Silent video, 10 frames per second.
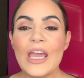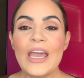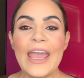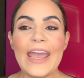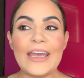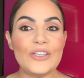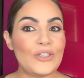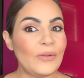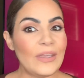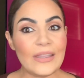And do
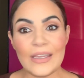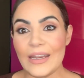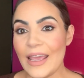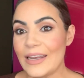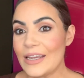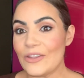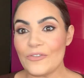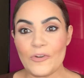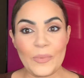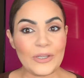you think that any other
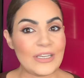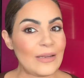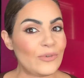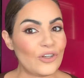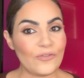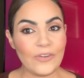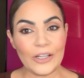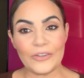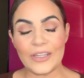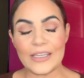football team should
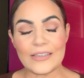follow this?